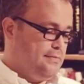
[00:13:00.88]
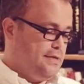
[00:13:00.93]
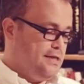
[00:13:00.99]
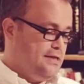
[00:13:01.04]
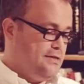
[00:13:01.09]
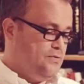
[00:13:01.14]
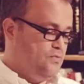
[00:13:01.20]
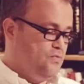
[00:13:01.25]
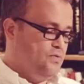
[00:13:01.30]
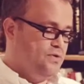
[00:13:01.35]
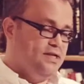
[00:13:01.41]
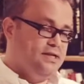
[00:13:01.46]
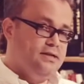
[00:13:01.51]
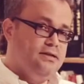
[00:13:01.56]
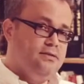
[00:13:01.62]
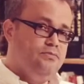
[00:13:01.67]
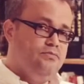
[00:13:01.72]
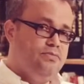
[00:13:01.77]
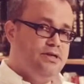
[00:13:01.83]
it
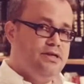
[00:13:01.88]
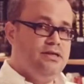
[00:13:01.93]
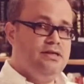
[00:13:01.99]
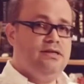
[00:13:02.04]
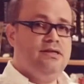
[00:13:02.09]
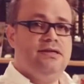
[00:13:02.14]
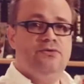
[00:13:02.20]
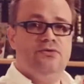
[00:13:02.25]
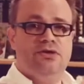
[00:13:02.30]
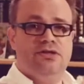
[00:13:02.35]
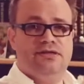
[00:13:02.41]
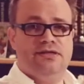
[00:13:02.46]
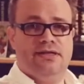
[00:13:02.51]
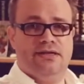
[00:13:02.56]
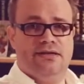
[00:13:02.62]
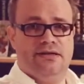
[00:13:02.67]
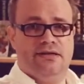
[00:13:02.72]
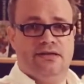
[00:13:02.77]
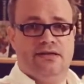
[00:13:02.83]
will be
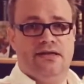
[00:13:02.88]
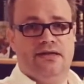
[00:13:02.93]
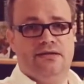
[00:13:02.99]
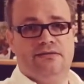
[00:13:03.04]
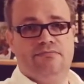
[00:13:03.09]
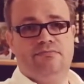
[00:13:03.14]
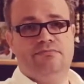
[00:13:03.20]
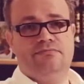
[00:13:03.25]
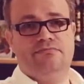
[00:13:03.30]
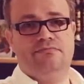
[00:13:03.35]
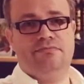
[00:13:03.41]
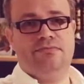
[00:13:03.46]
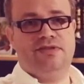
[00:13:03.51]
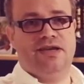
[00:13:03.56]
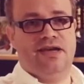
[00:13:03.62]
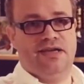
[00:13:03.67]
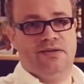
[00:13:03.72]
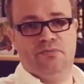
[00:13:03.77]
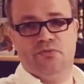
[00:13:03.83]
irritating at
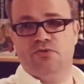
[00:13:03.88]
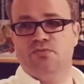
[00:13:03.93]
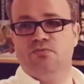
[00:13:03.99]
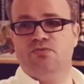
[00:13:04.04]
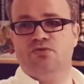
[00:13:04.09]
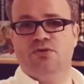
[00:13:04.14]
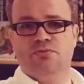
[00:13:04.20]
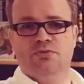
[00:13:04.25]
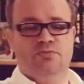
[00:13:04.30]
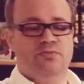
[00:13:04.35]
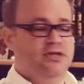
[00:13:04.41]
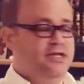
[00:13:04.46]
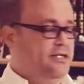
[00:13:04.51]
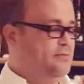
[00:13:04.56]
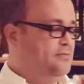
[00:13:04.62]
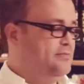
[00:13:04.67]
times, probably,